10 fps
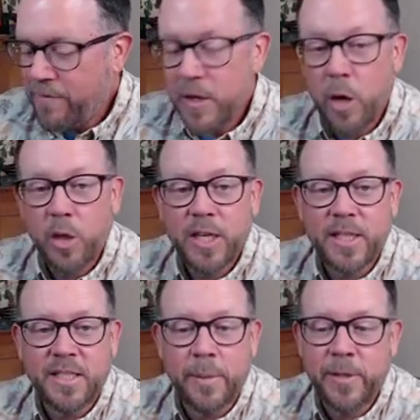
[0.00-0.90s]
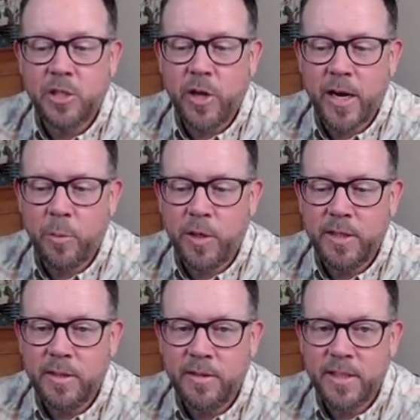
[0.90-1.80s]
you go look at the demonstrator
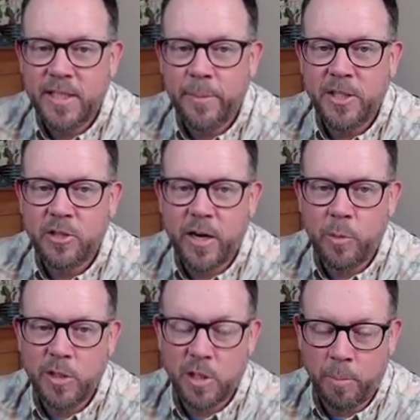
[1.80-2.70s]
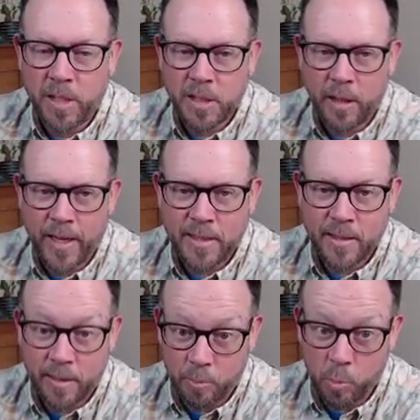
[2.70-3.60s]
one, the demonstrator ones are much less
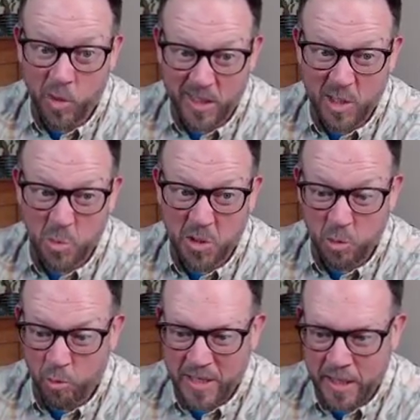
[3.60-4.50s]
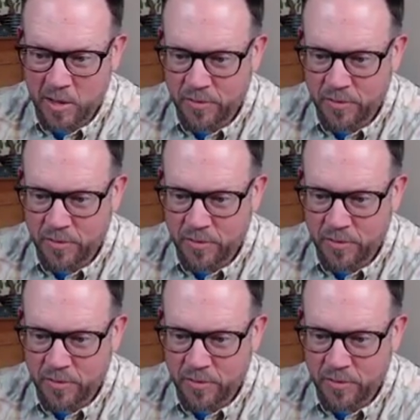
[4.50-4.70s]
than what this one retails